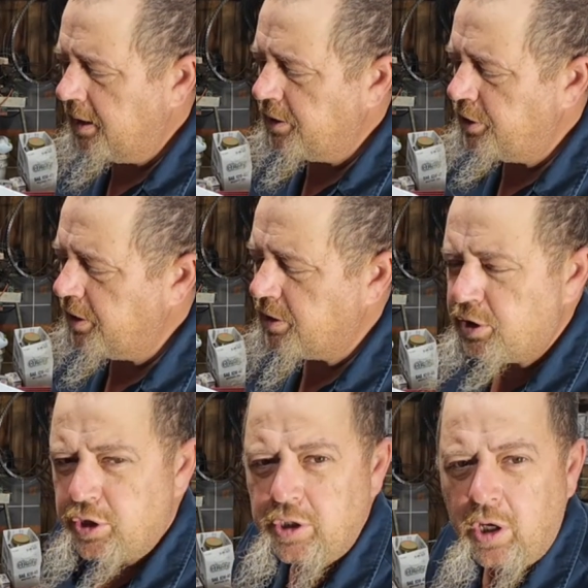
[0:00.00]
is
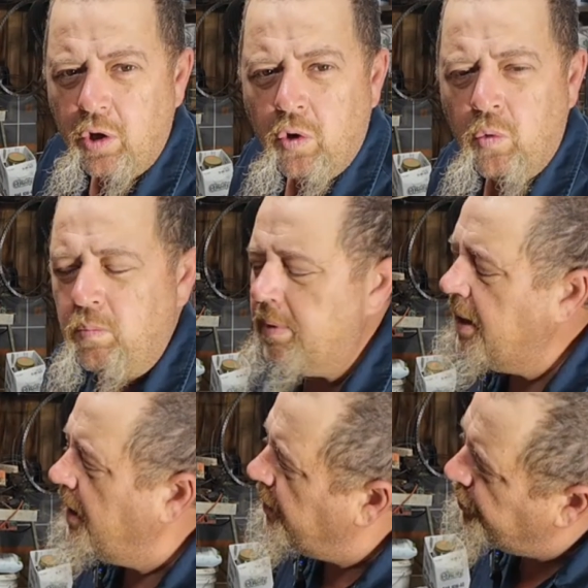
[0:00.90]
just so
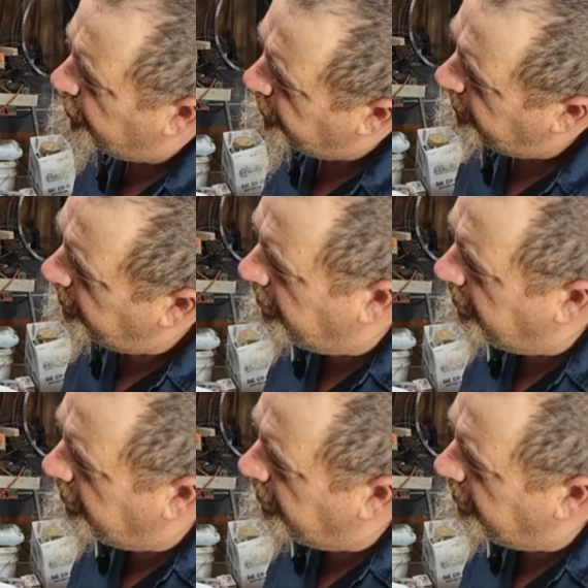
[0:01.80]
much